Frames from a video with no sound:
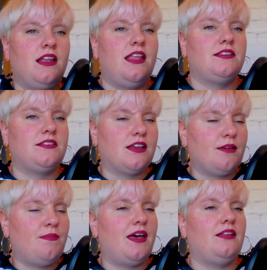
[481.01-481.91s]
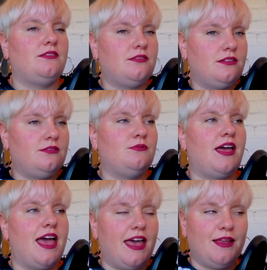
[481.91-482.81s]
Let's talk about you
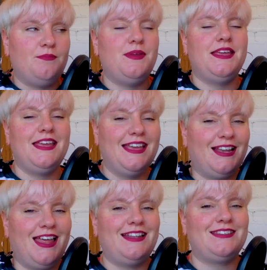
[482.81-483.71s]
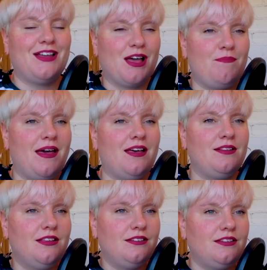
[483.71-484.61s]
and me. Let's talk
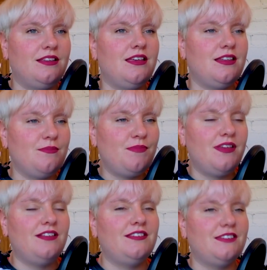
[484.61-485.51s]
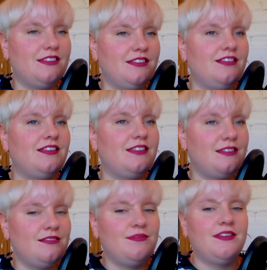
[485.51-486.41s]
about the buttons
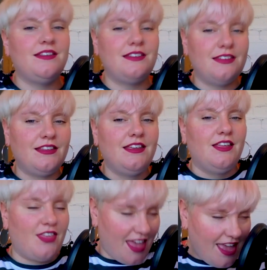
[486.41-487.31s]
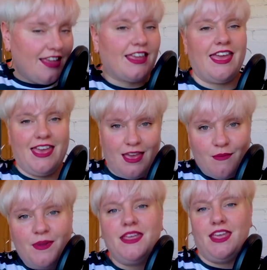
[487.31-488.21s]
and that
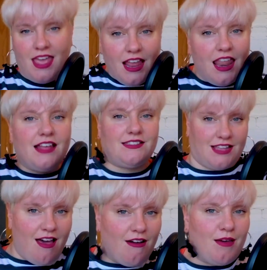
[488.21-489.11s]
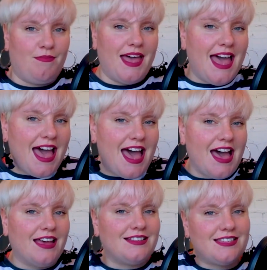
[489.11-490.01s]
can be. Let's talk
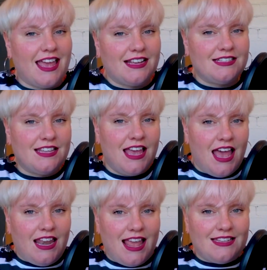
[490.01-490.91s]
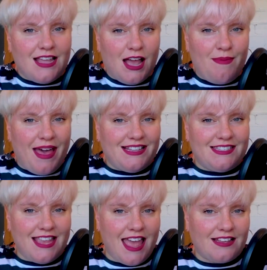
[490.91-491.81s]
about sex. Let's talk about
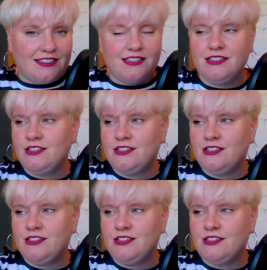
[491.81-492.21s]
sex.